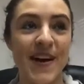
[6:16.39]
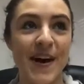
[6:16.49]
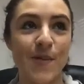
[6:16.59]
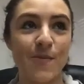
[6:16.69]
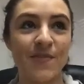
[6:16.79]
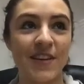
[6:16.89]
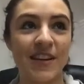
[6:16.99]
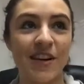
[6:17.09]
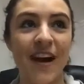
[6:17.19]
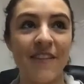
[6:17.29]

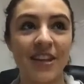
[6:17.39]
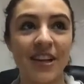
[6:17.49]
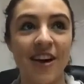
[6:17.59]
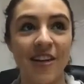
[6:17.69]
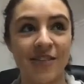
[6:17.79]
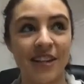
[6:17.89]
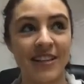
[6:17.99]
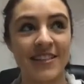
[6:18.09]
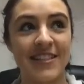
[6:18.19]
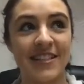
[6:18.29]
having the
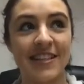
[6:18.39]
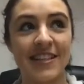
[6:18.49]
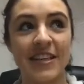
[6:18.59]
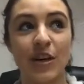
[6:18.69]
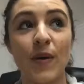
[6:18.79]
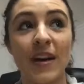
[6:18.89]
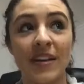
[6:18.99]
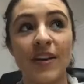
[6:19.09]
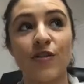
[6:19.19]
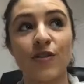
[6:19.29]
confidence to quit
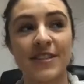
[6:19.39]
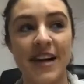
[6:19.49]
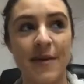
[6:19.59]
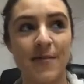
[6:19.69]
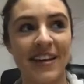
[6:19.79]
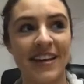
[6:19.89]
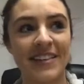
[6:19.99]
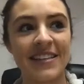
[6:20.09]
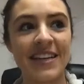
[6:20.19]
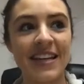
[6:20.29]
and go full time,
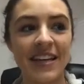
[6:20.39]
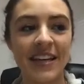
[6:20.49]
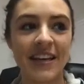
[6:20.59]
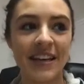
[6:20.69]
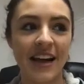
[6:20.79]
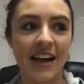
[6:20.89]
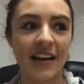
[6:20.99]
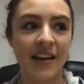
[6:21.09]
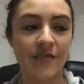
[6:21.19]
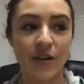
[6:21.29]
because he and
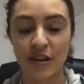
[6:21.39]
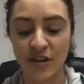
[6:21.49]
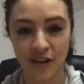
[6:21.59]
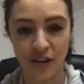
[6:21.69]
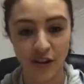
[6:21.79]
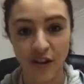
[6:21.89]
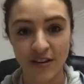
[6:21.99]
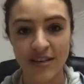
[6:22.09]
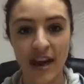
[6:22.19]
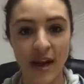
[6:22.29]
I have known each other a
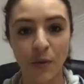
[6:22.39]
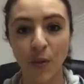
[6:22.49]
long time.